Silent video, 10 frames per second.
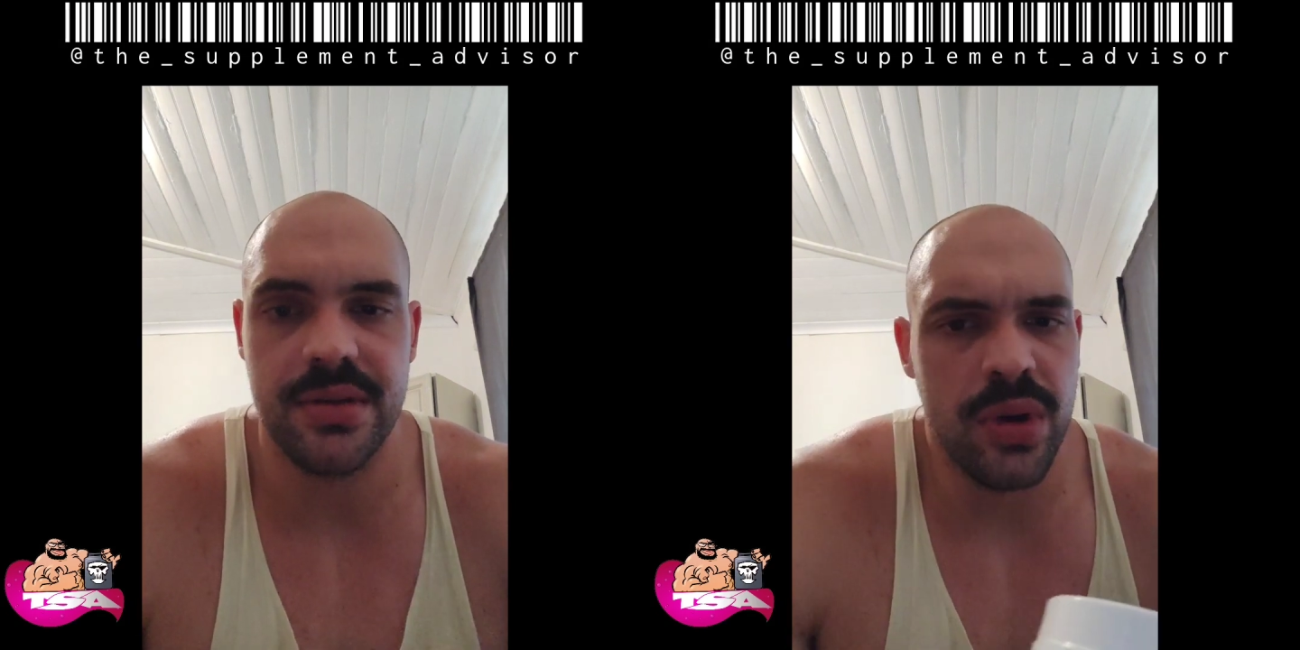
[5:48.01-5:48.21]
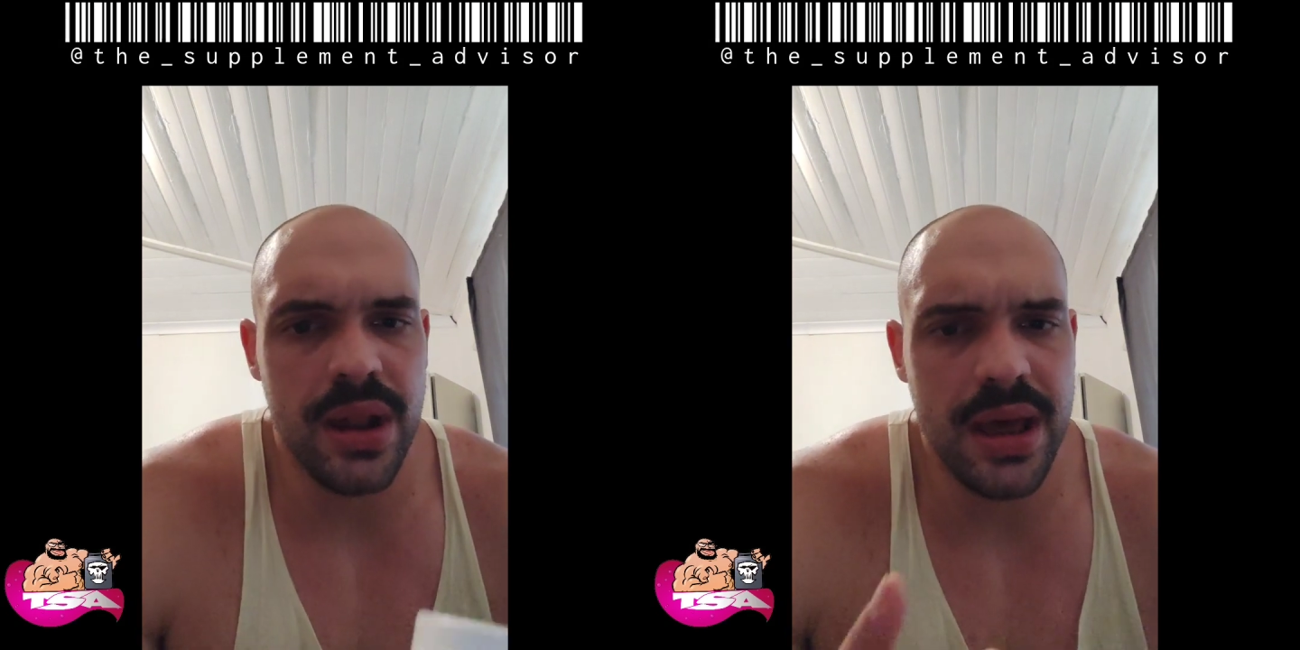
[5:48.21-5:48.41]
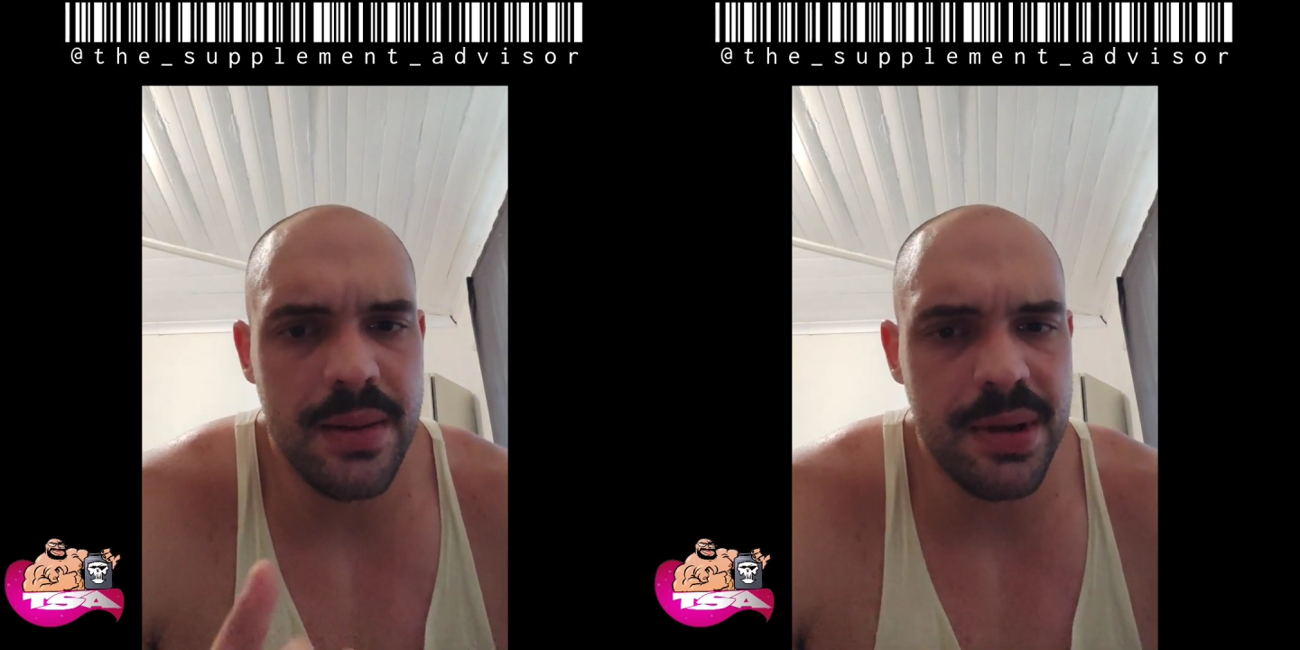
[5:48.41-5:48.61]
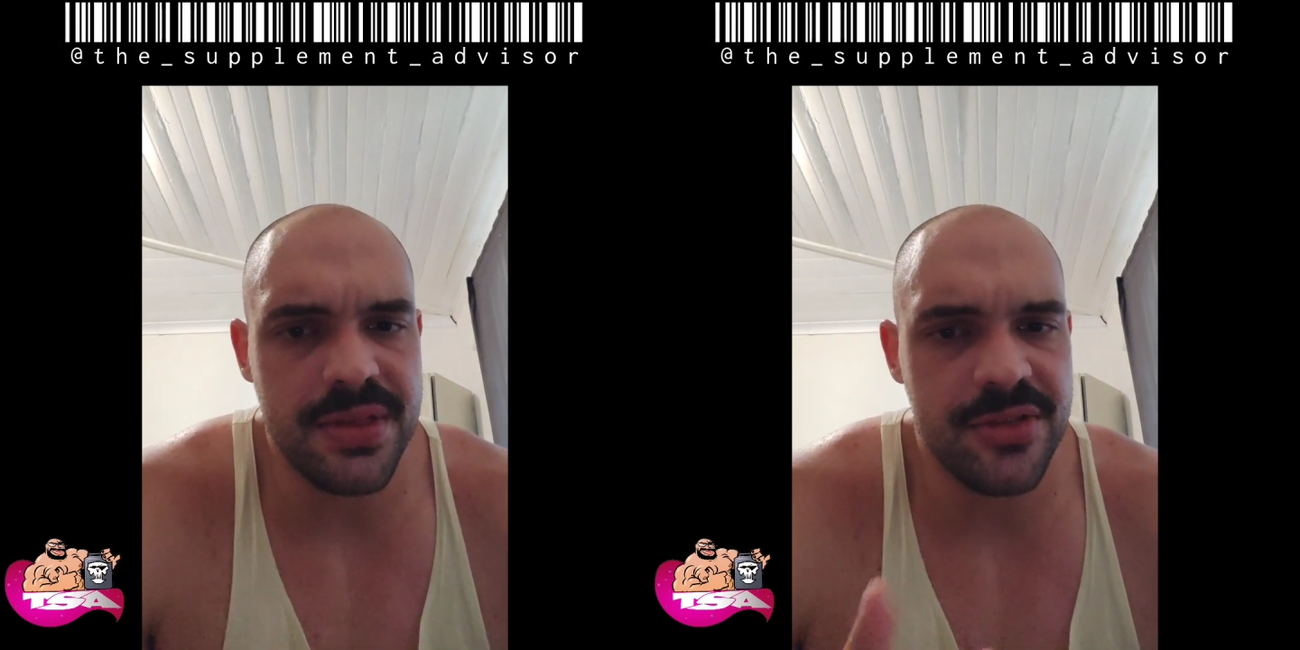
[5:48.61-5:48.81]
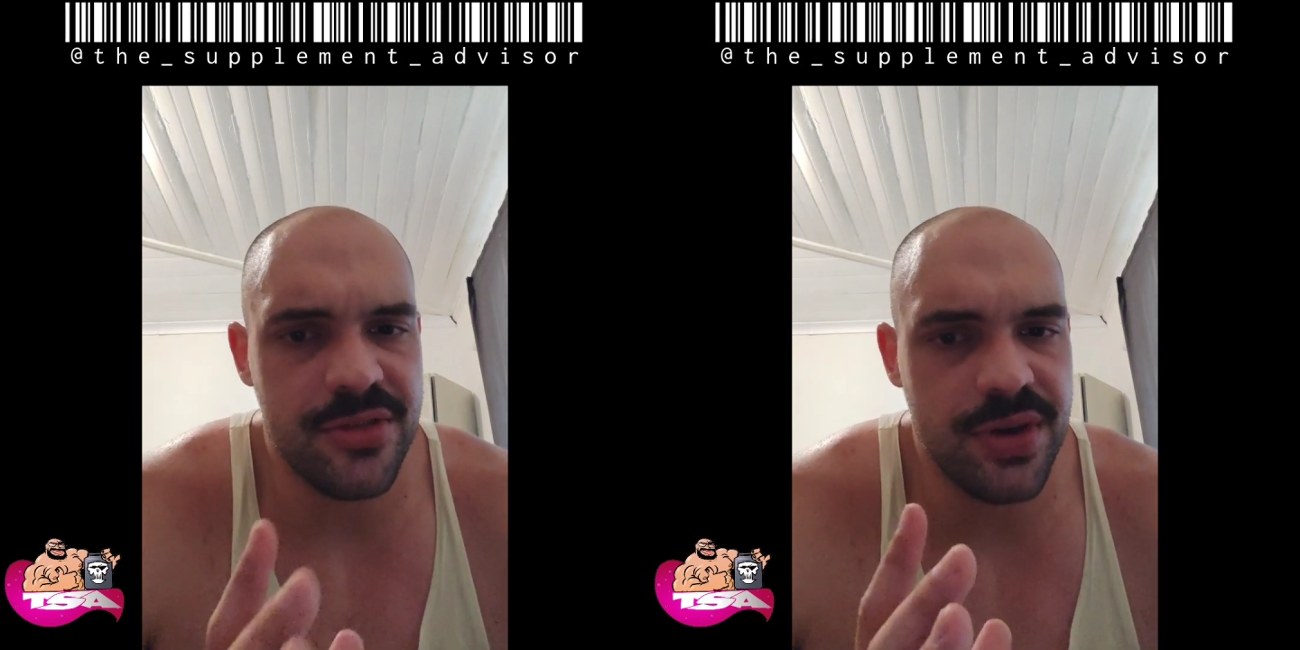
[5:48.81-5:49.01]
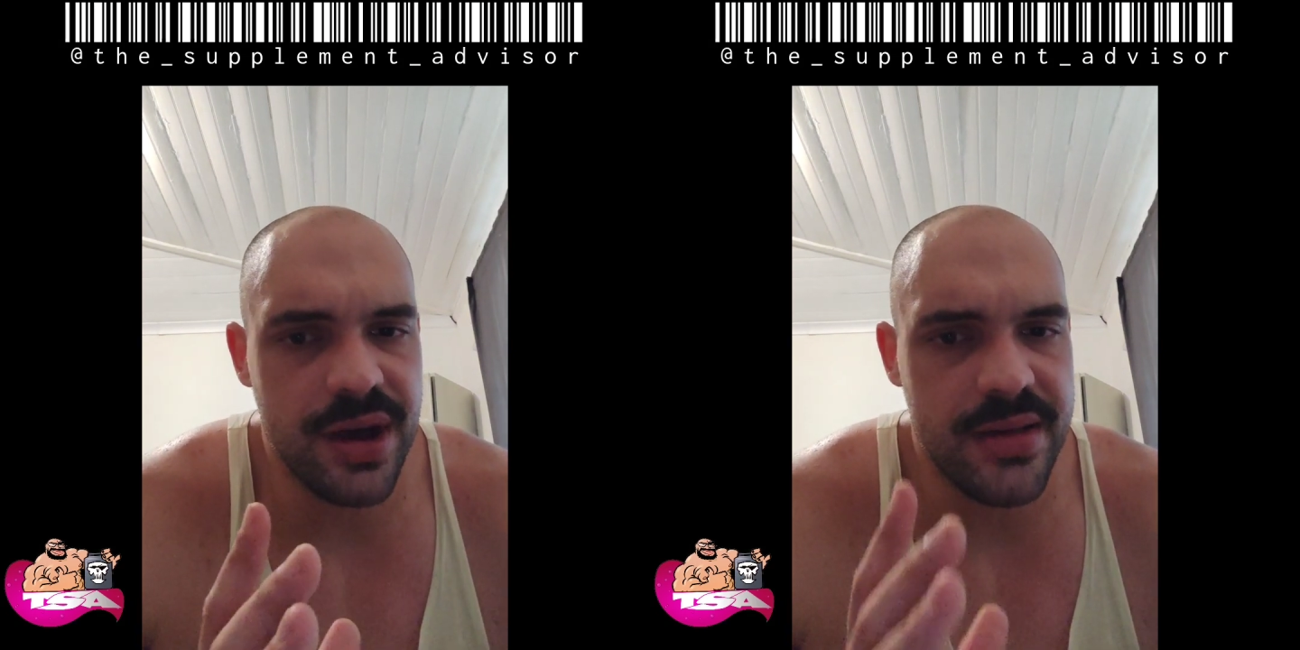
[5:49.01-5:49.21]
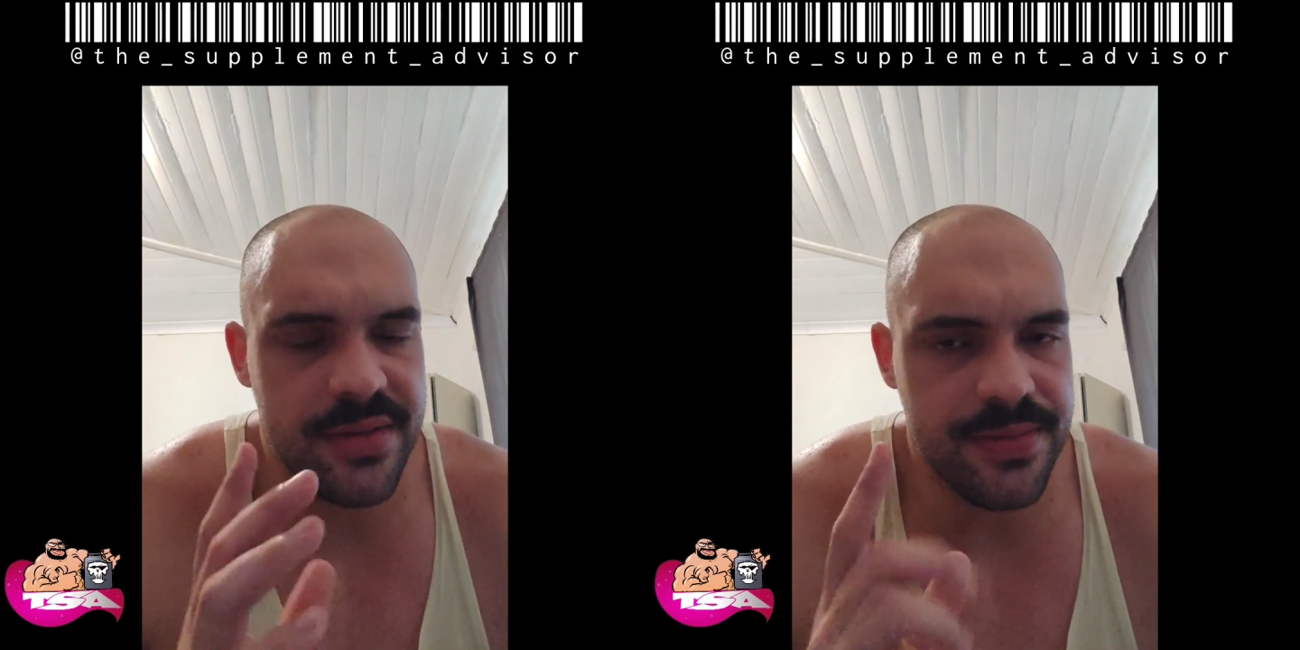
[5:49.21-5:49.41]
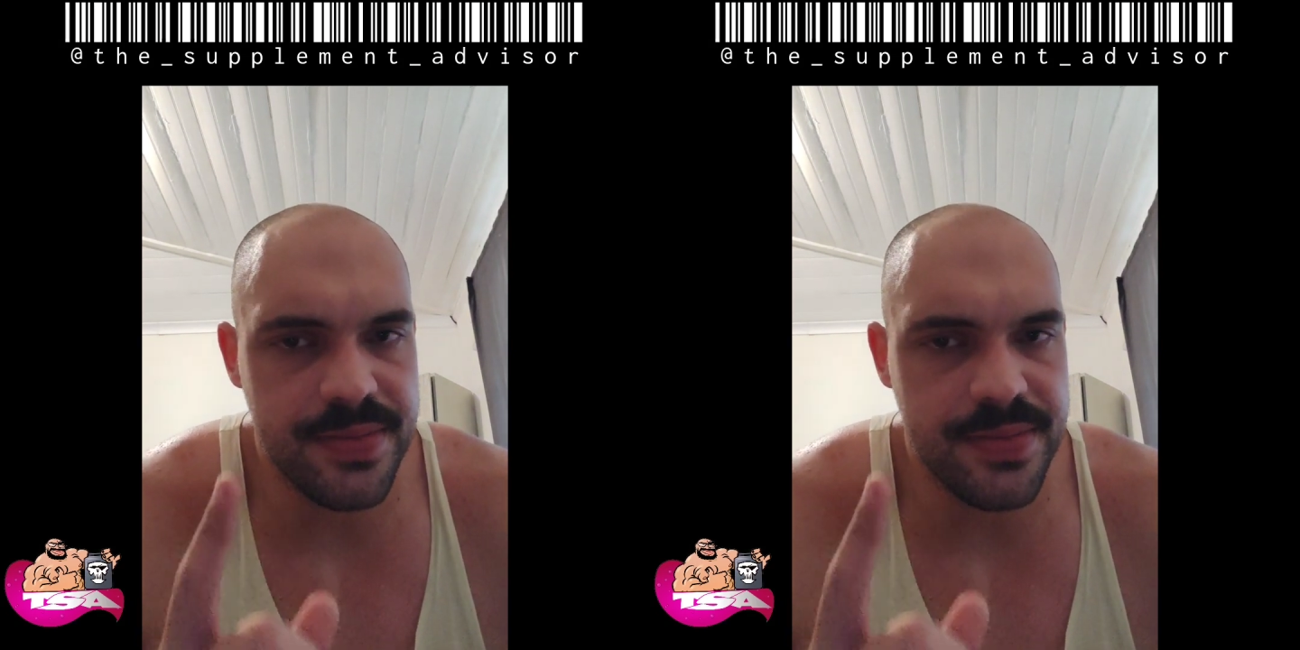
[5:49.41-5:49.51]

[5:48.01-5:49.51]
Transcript: What I like about this too, guys,